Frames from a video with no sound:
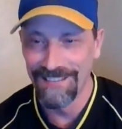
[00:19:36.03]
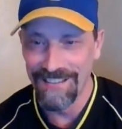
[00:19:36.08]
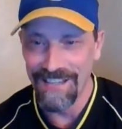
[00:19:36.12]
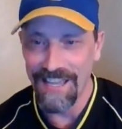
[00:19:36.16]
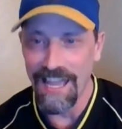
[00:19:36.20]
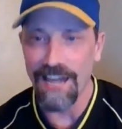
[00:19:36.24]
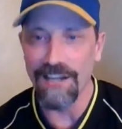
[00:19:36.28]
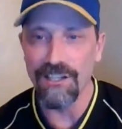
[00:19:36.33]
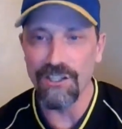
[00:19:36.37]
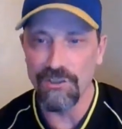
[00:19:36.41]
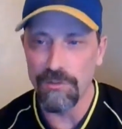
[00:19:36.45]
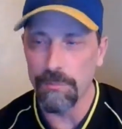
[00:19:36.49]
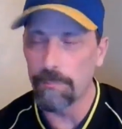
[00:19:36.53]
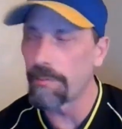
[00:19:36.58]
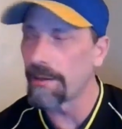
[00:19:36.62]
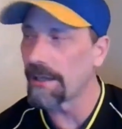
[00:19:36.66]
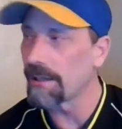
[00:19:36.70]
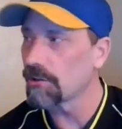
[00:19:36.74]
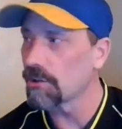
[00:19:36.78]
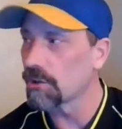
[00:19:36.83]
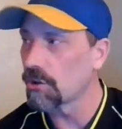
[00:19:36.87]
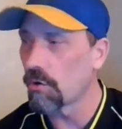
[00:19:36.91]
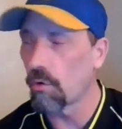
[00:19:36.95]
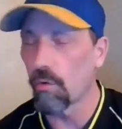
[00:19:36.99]
And he's
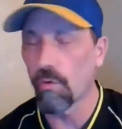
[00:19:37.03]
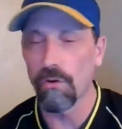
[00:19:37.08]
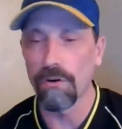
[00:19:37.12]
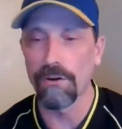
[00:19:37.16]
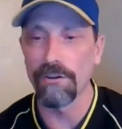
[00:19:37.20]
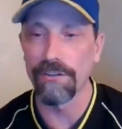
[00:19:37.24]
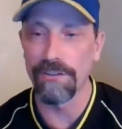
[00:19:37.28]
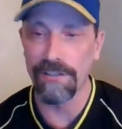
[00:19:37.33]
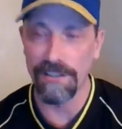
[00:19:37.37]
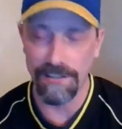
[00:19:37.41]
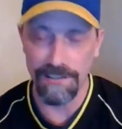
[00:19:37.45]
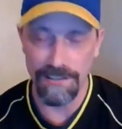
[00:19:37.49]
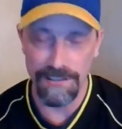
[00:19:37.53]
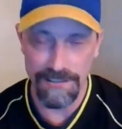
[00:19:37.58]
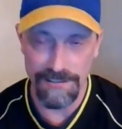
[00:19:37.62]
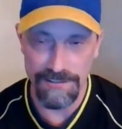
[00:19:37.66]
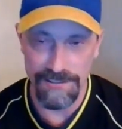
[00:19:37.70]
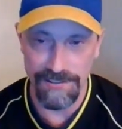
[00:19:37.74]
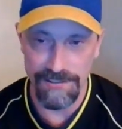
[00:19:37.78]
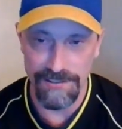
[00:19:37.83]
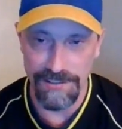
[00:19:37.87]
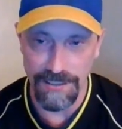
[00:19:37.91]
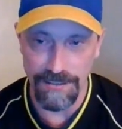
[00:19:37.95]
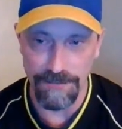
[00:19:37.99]
better corner than he is a
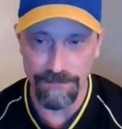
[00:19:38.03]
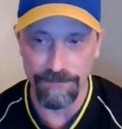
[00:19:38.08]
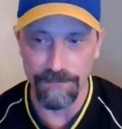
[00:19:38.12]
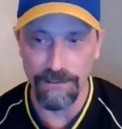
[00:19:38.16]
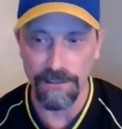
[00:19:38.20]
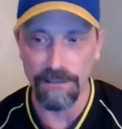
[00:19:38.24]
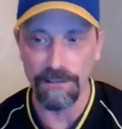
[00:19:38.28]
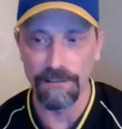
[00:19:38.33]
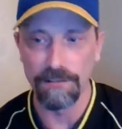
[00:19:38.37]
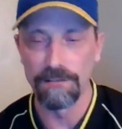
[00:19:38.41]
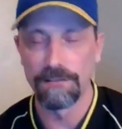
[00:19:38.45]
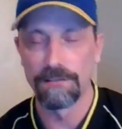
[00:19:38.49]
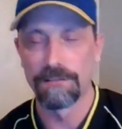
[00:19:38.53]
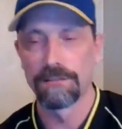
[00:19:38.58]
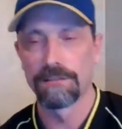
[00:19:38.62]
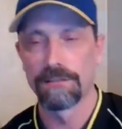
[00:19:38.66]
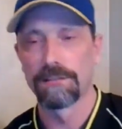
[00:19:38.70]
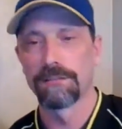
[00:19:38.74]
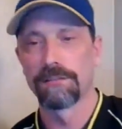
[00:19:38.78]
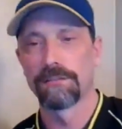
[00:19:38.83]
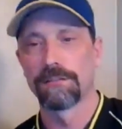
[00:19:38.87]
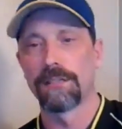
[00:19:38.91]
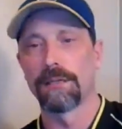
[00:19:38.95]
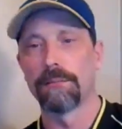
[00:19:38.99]
safety,
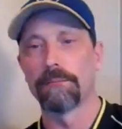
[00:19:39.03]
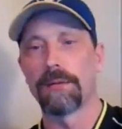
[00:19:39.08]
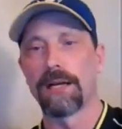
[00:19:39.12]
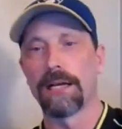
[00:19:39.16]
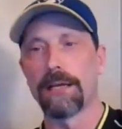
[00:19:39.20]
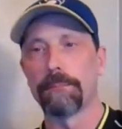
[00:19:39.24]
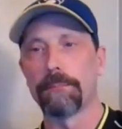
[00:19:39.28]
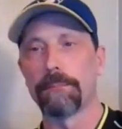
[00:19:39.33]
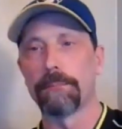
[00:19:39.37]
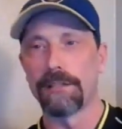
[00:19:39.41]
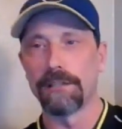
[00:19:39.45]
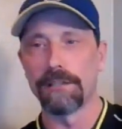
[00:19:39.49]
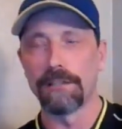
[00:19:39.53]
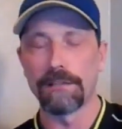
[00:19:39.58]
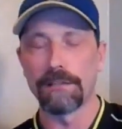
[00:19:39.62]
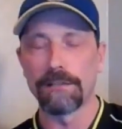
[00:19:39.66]
in my opinion.